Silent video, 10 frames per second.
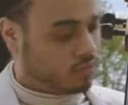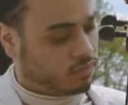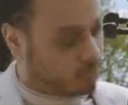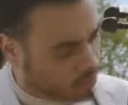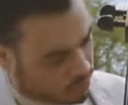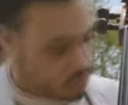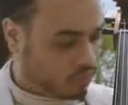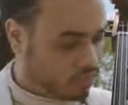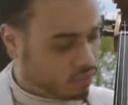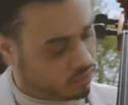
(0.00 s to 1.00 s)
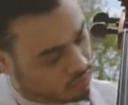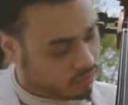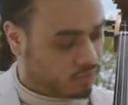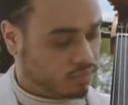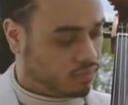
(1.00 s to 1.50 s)
of Latin music
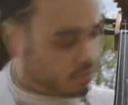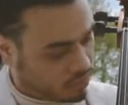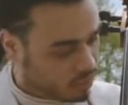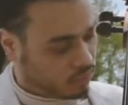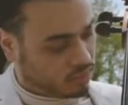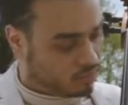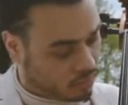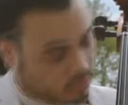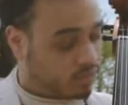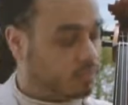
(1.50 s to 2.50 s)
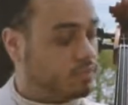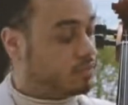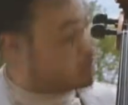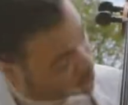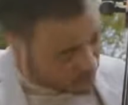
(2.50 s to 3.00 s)
and culture throughout Philadelphia.